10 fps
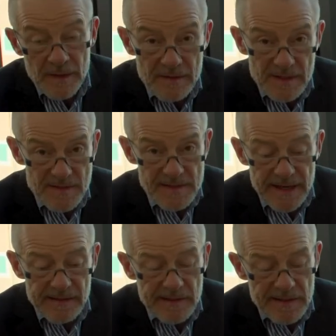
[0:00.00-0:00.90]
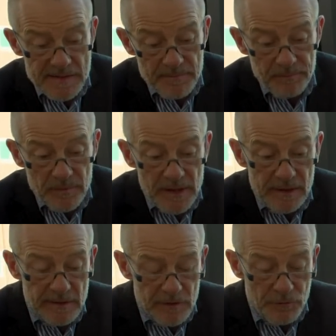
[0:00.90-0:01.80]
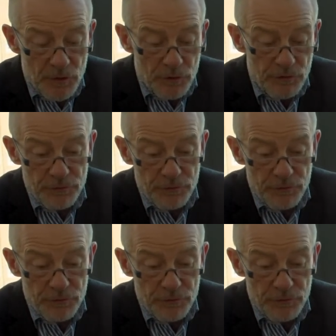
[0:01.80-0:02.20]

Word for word: that's the athlete. The athlete, of course,